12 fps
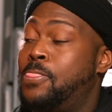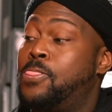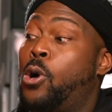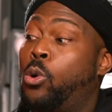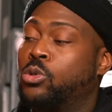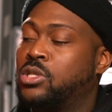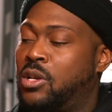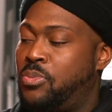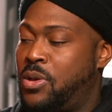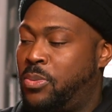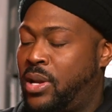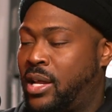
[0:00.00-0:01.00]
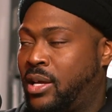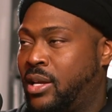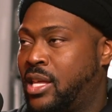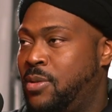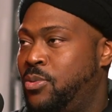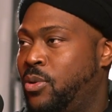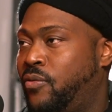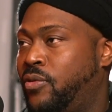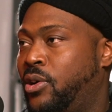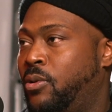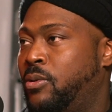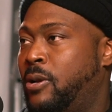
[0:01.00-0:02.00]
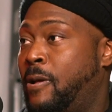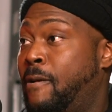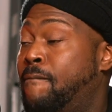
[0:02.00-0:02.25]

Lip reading: those are the people that are gonna keep you afloat.